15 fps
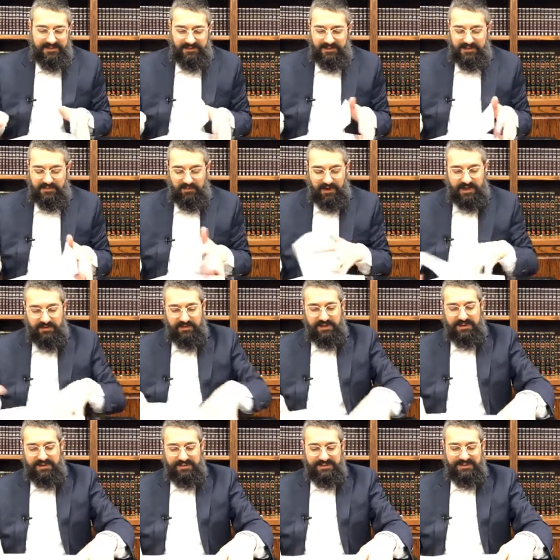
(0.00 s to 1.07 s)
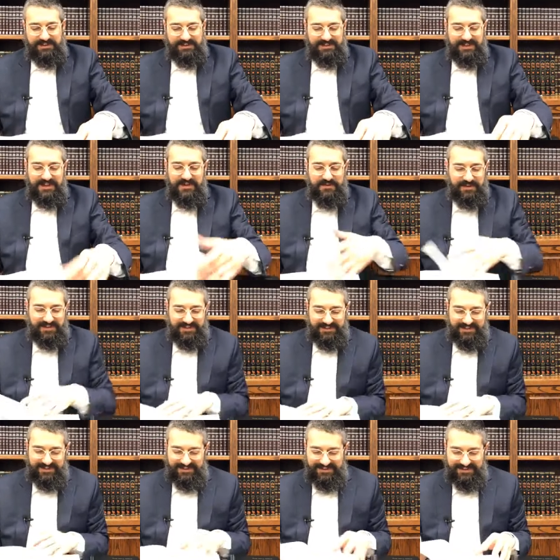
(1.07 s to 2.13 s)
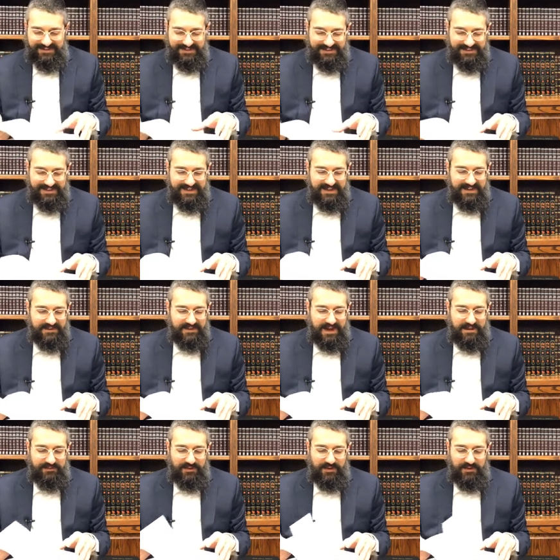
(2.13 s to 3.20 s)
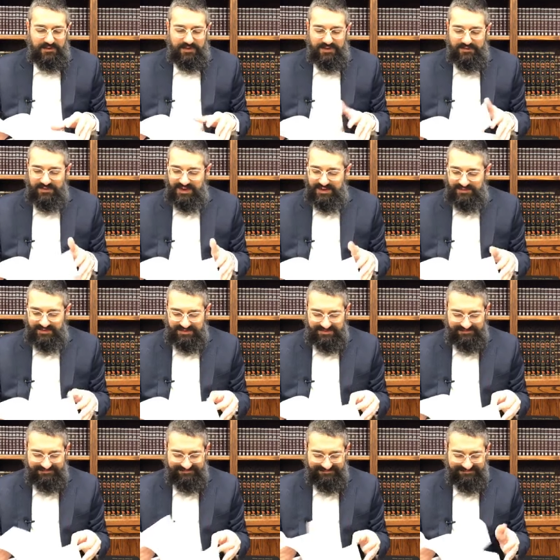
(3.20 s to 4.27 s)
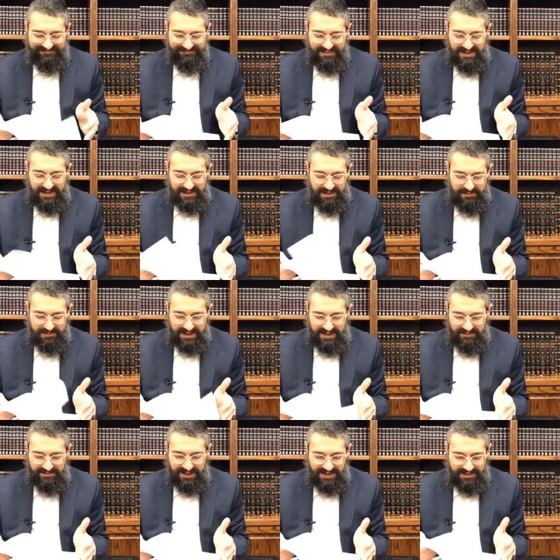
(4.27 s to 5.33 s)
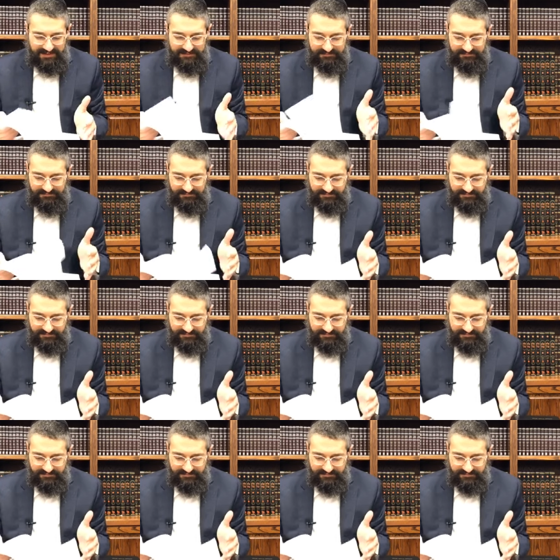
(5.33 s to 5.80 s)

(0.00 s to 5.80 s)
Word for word: So this morning we're continuing chapter 35, Pedic Lamed of Tanya.